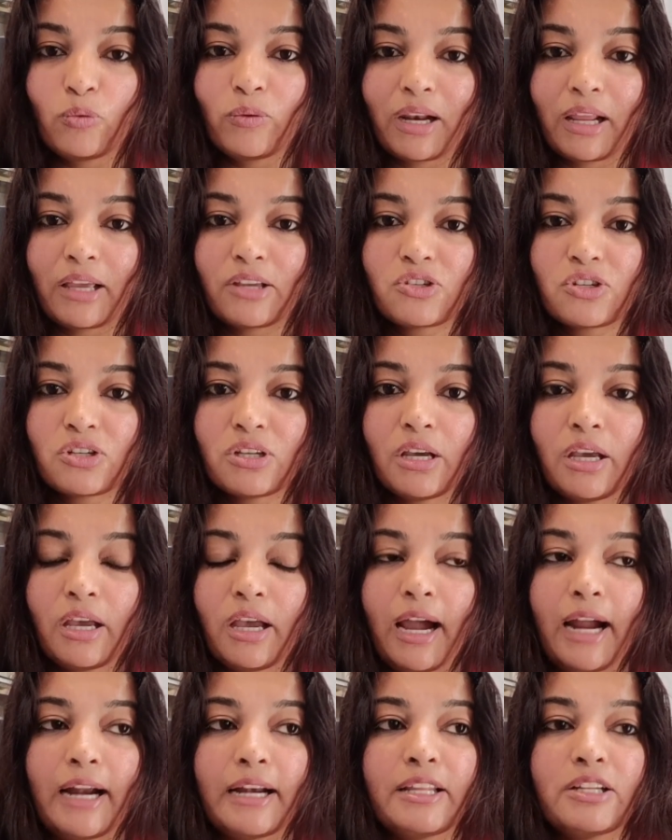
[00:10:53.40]
village
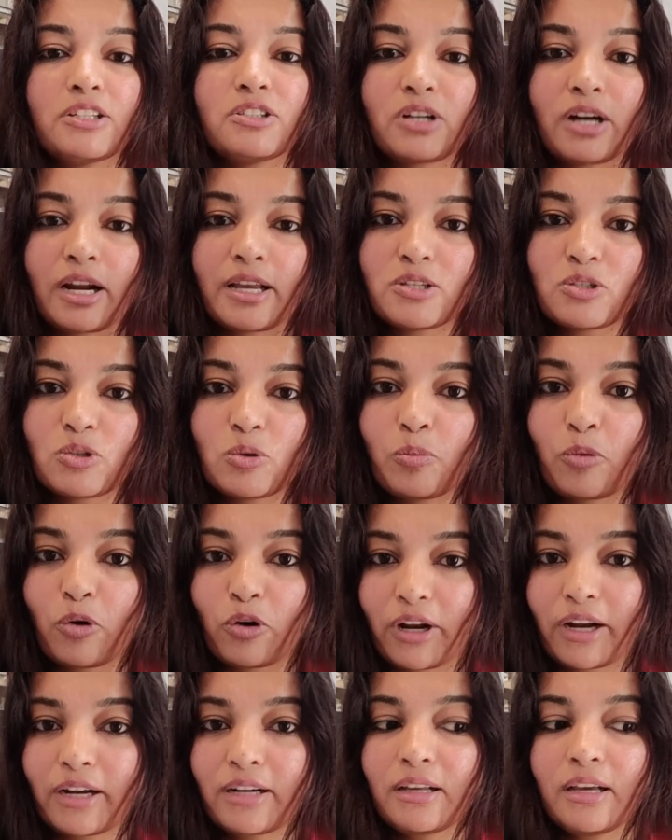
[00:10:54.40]
and he tries to
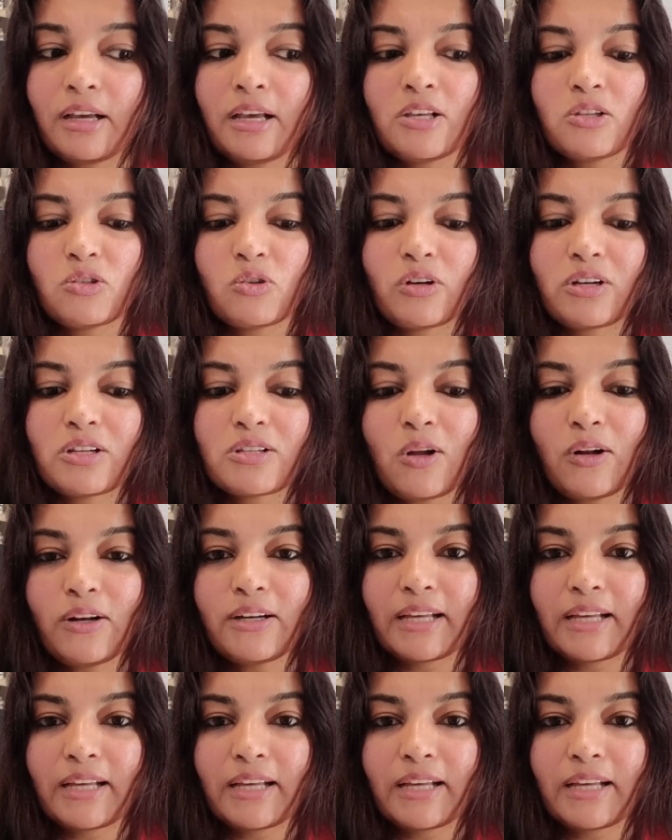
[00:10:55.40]
protect. So it is all